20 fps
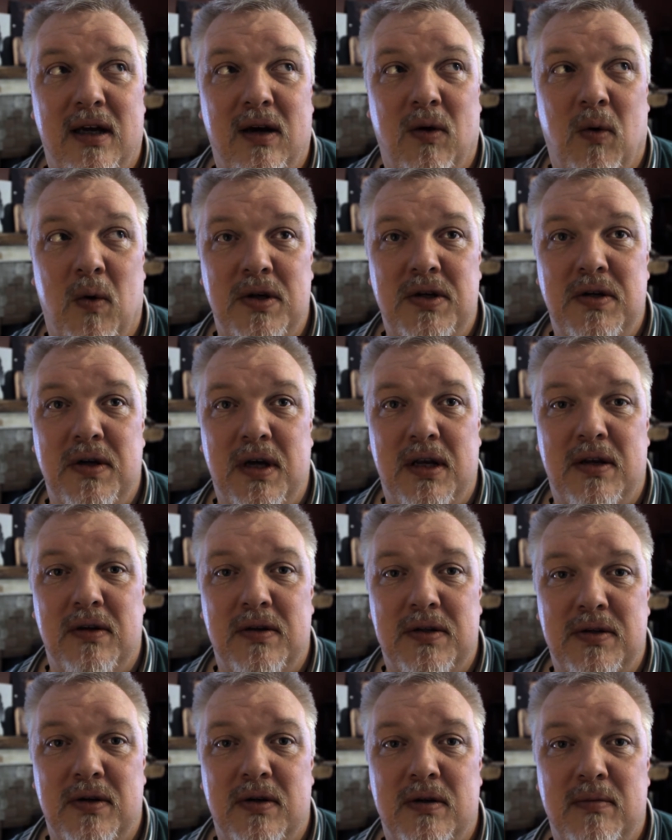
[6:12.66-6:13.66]
once you get to a
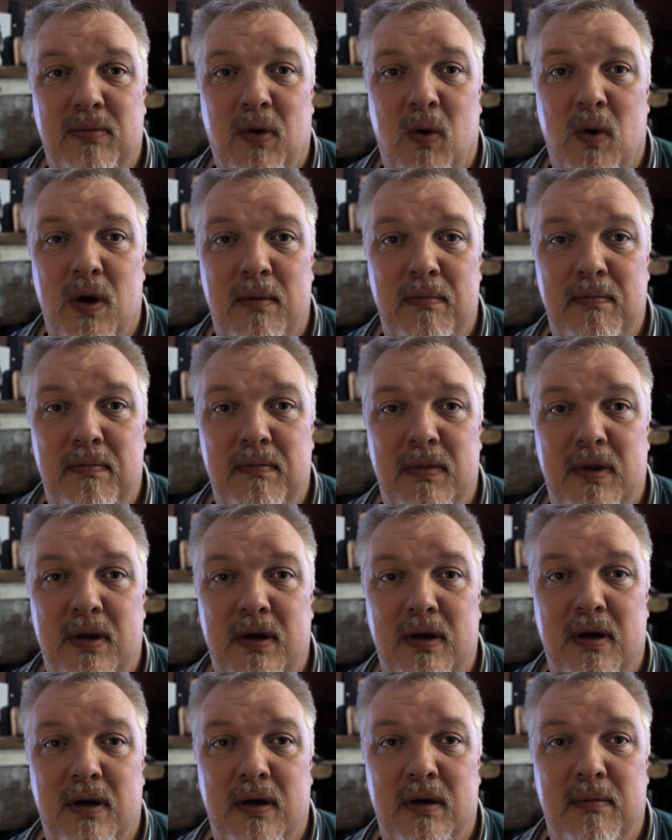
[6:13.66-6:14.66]
certain point,
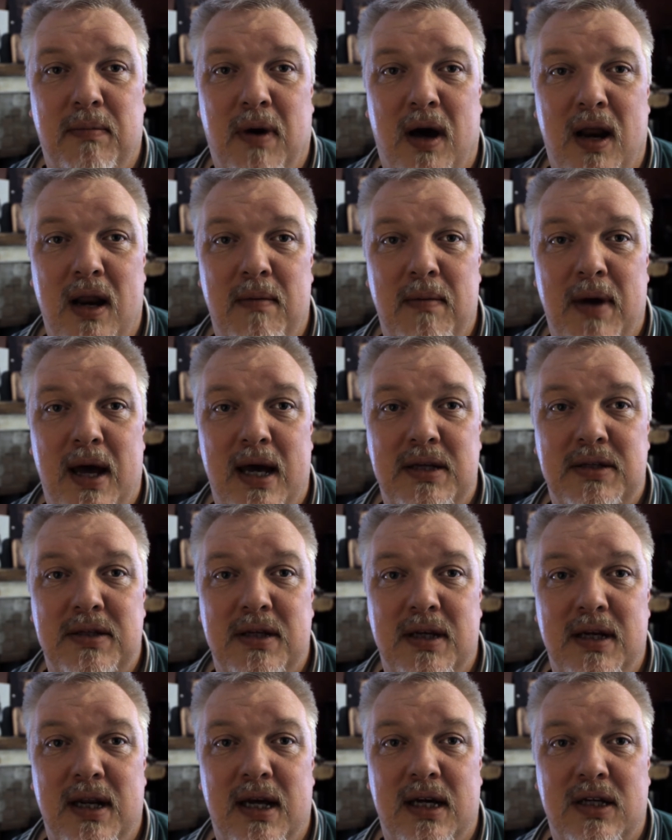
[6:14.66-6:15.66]
the body mass
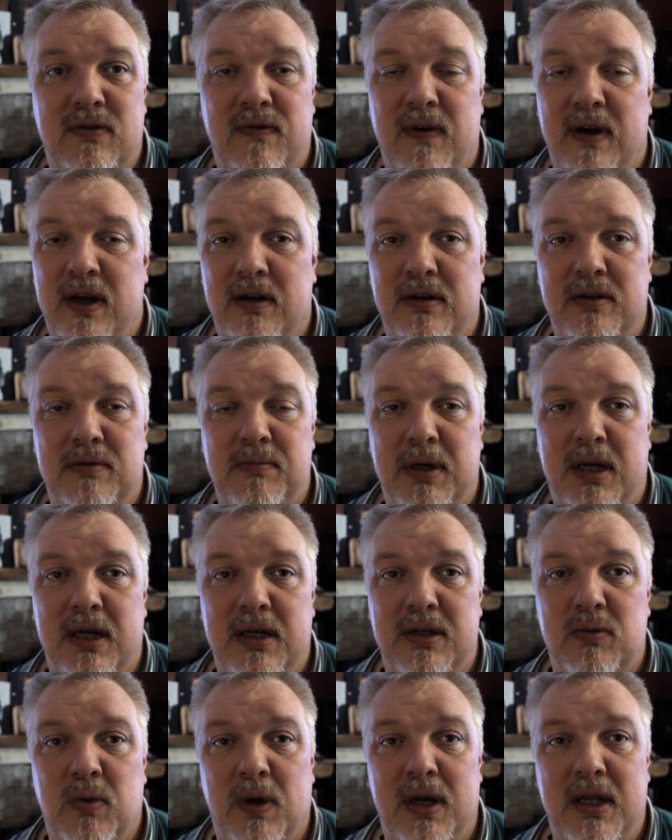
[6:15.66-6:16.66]
index fails
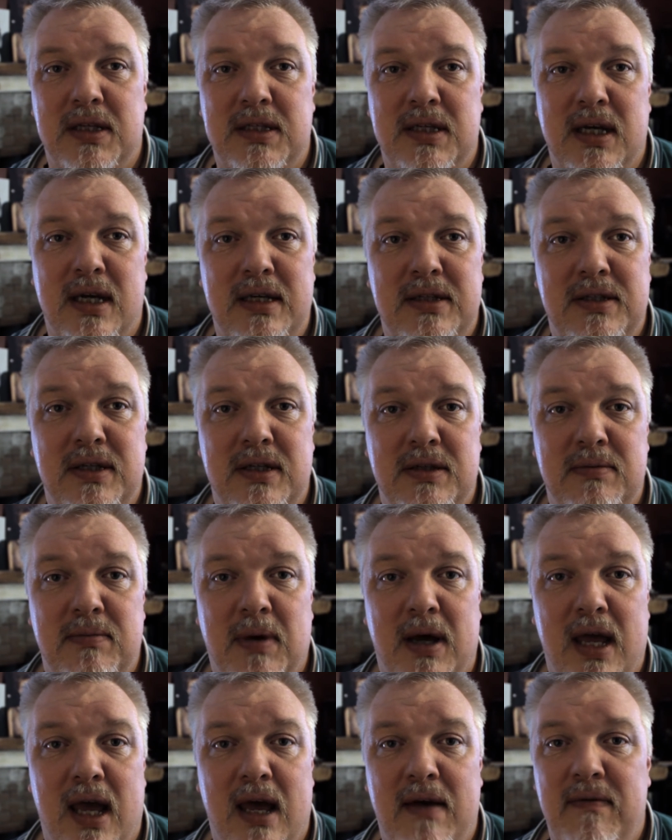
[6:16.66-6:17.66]
because what it says is
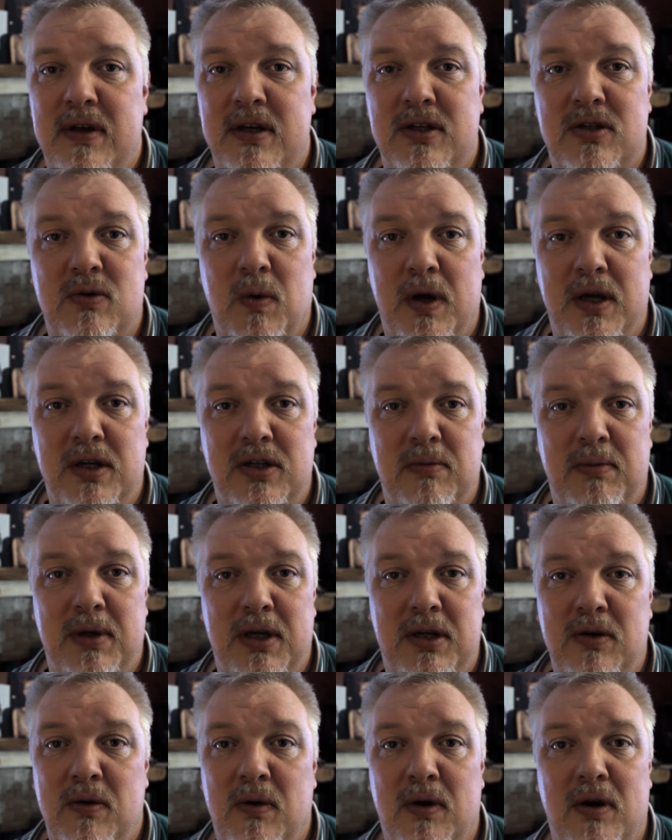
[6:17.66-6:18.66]
my heaviest weight should be
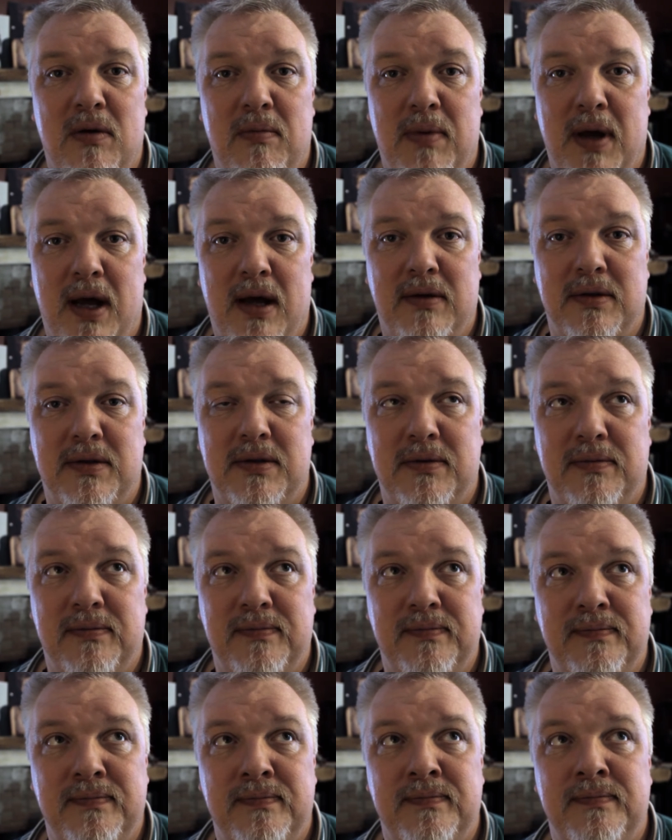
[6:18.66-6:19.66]
200 pounds.
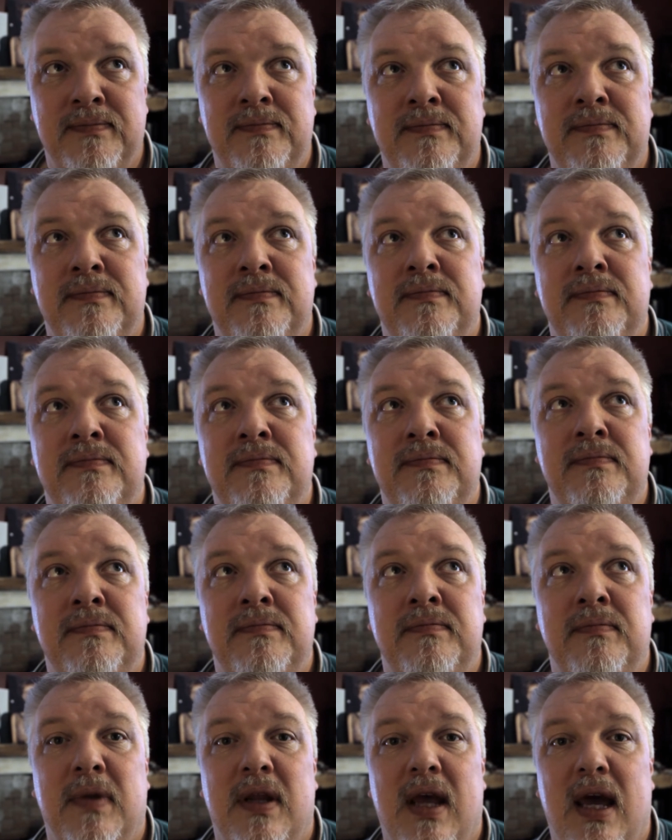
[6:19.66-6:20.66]

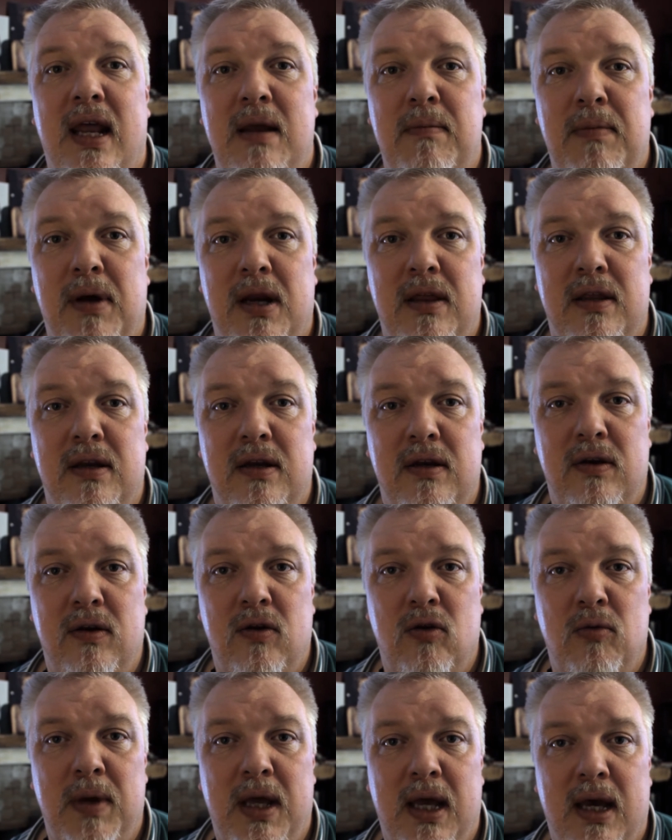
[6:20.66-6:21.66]
Anybody that
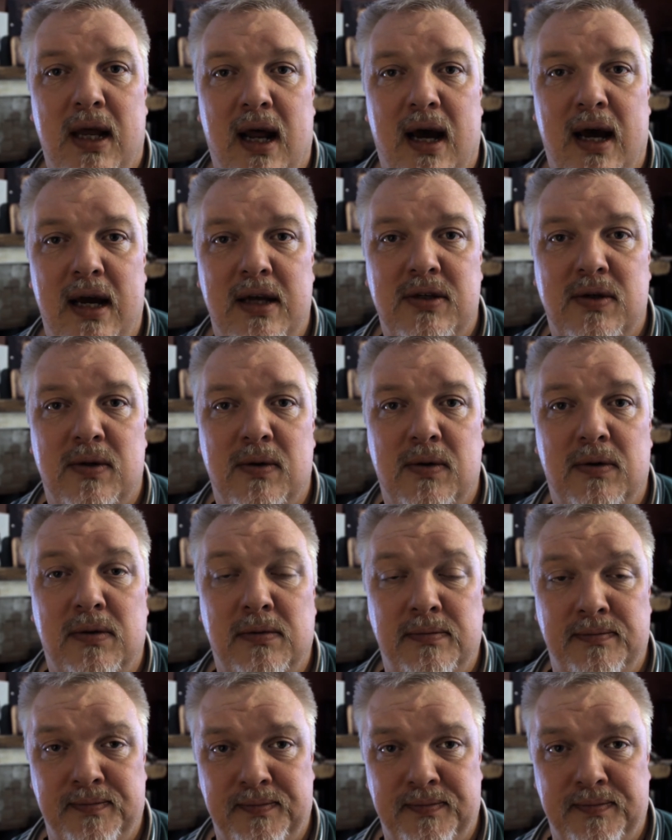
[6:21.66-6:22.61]
knew me in high school